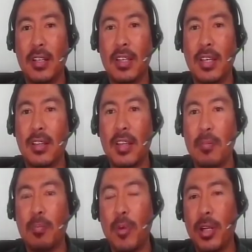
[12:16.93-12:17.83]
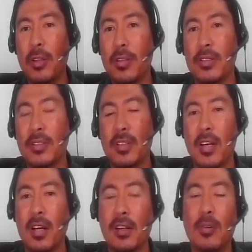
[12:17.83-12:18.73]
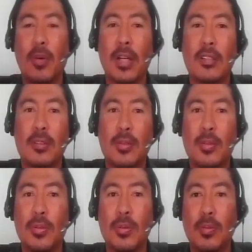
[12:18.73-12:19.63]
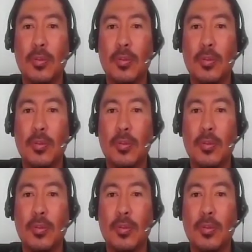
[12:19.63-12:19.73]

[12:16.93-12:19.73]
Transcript: the top predators are the ones who